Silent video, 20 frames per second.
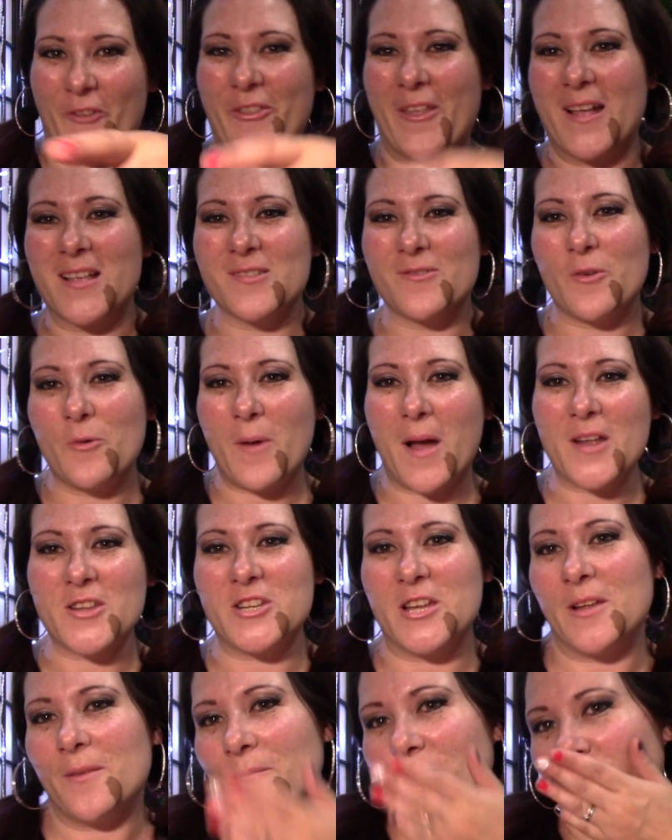Thanks for
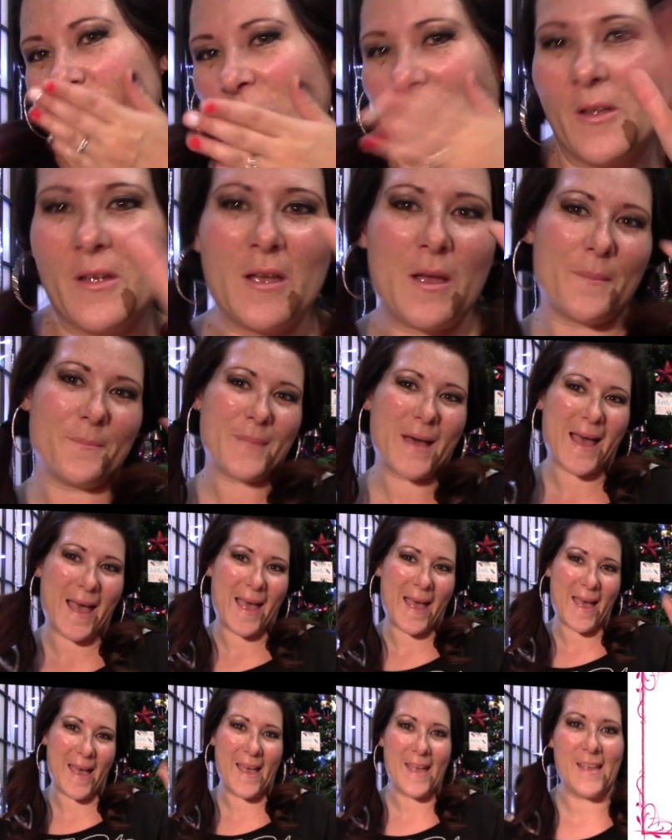watching.
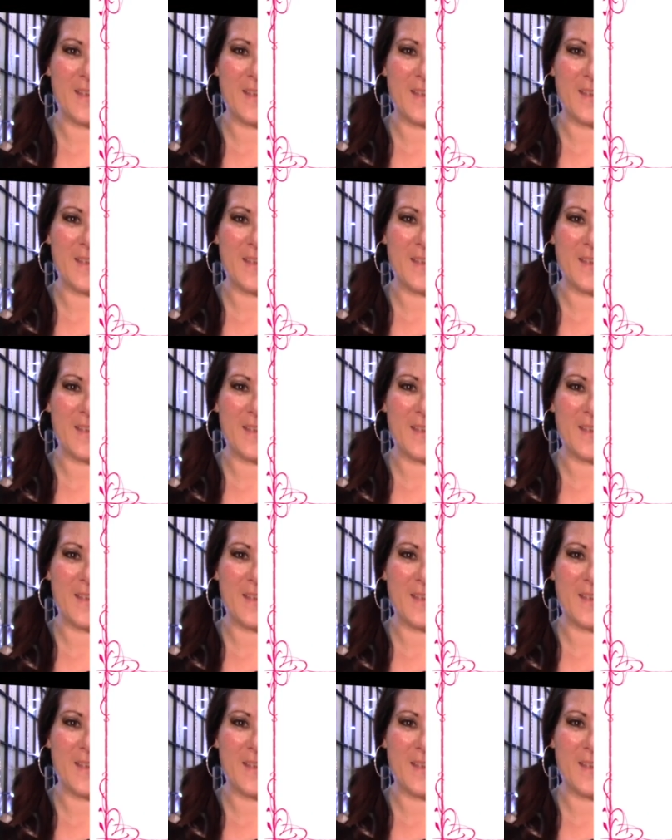Bye.